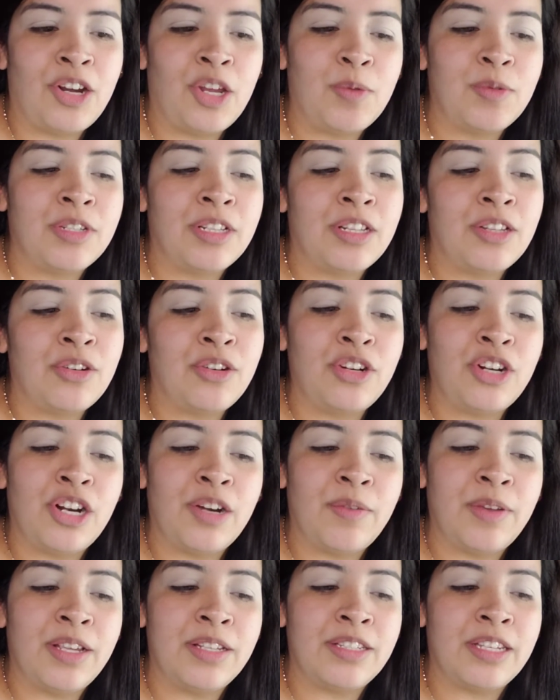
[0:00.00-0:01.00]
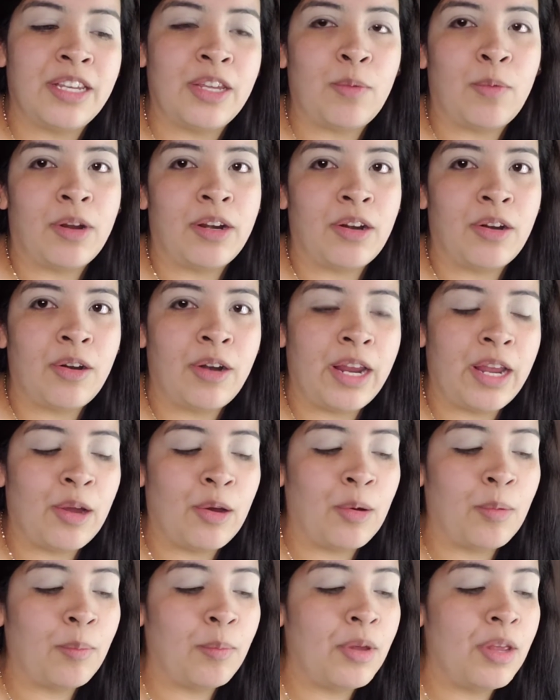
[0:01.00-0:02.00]
He was a little nervous and he wanted her
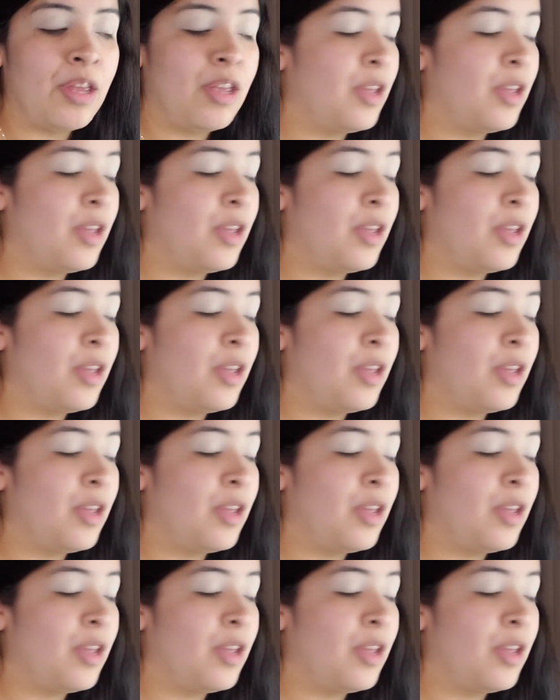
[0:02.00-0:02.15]
help,